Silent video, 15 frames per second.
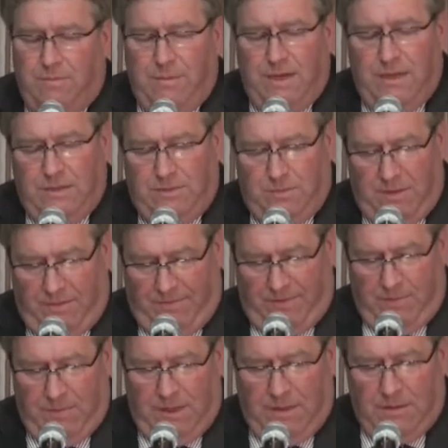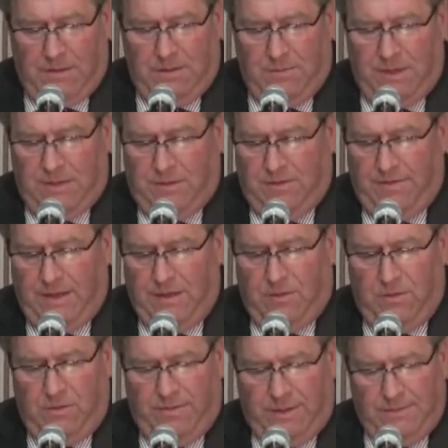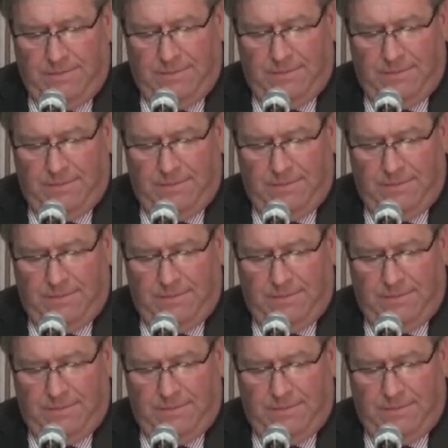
Management from Delta and Metro Vancouver.